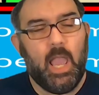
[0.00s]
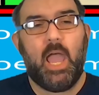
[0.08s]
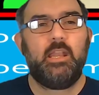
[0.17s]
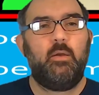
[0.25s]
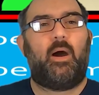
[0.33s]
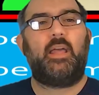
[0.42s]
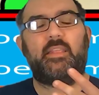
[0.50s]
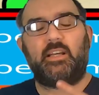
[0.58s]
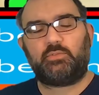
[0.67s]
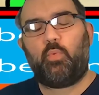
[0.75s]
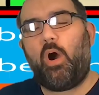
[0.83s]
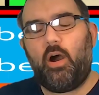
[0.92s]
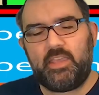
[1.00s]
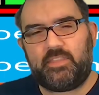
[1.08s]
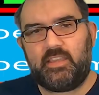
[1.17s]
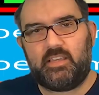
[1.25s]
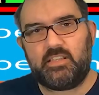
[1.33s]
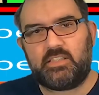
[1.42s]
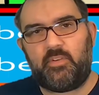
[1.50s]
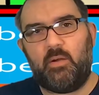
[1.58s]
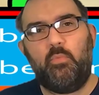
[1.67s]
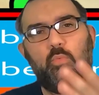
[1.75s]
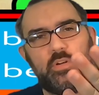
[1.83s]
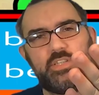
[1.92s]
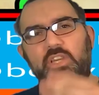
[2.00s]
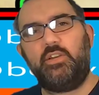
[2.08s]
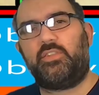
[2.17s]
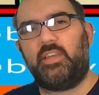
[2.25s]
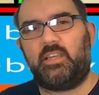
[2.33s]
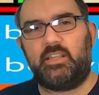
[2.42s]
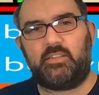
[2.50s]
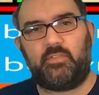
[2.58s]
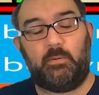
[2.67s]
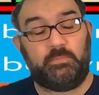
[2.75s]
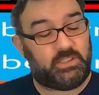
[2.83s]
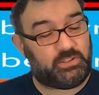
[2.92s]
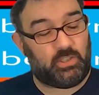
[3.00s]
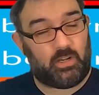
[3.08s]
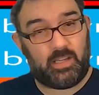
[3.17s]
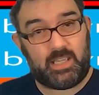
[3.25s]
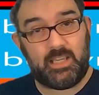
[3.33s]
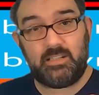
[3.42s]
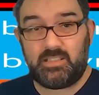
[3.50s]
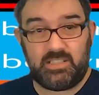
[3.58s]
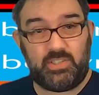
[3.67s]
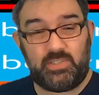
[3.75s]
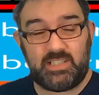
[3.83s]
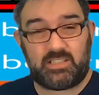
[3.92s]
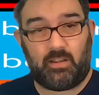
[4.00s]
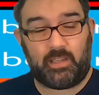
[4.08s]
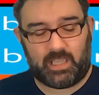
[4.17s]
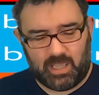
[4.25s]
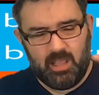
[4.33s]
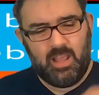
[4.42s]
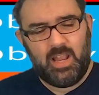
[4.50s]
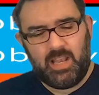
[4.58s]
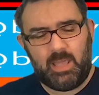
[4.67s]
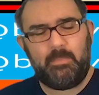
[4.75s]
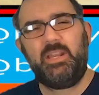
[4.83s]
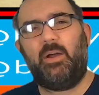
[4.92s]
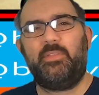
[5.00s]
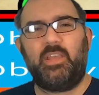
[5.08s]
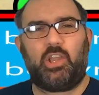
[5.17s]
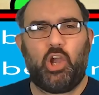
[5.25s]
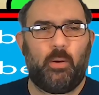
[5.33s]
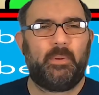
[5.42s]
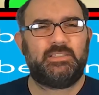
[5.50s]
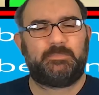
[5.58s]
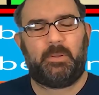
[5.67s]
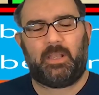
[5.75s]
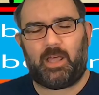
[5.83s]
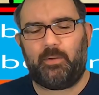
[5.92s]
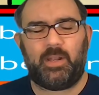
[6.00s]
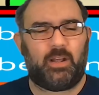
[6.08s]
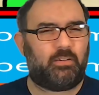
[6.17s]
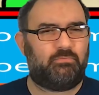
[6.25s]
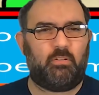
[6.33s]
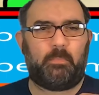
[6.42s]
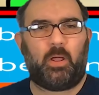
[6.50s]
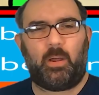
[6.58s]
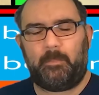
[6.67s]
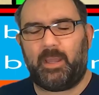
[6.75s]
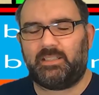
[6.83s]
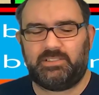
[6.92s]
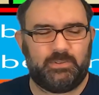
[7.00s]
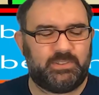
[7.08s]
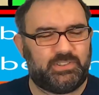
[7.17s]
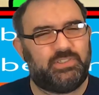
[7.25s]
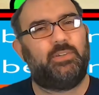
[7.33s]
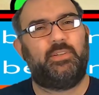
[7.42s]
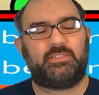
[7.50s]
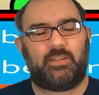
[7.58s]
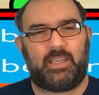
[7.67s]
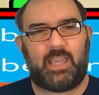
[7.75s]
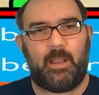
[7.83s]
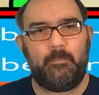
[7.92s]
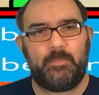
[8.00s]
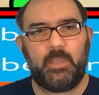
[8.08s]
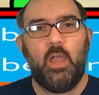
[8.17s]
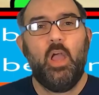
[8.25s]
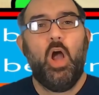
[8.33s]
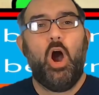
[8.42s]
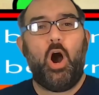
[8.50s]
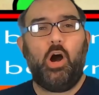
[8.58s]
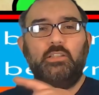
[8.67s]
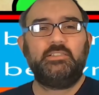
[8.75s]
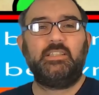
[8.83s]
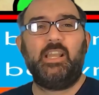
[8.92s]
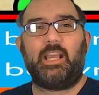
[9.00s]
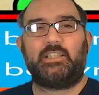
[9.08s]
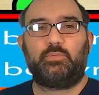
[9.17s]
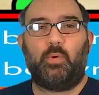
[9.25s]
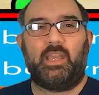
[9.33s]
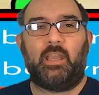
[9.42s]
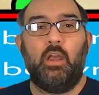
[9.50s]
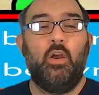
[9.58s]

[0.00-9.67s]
Anyway, that's what I think of this film. What do you think of this film? Did you like it? Did you dislike it? Let me know in the comments below and I'll reply back to you as soon as I can. On to next week.